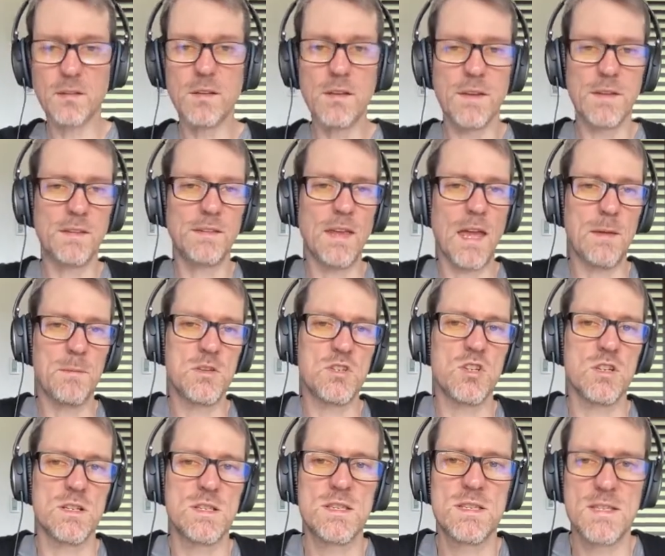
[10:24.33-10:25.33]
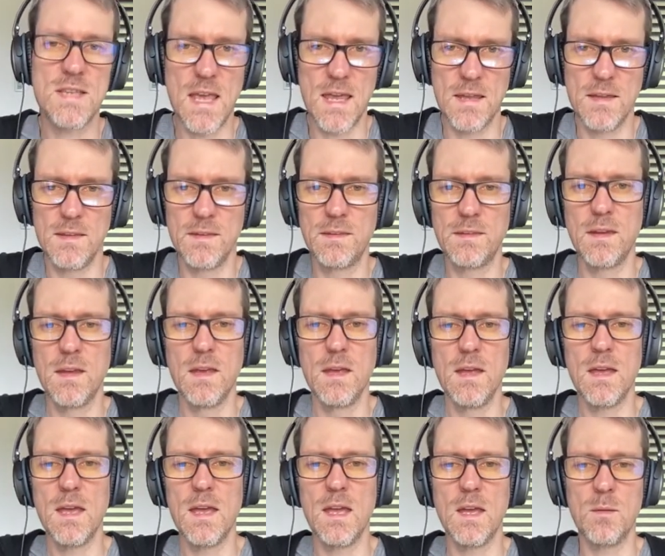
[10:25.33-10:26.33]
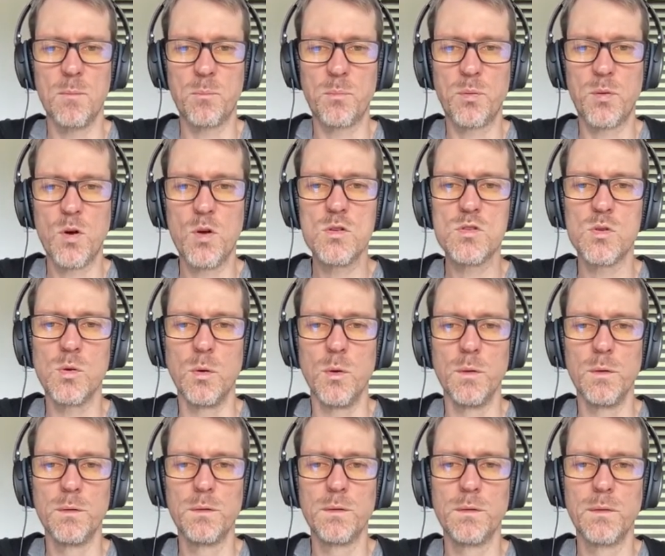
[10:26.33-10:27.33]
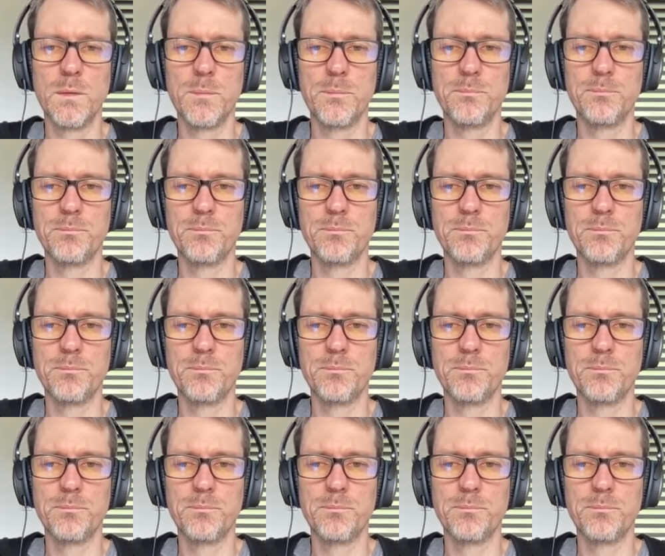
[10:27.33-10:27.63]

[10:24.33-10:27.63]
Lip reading: the same as your sends in Pro Tools,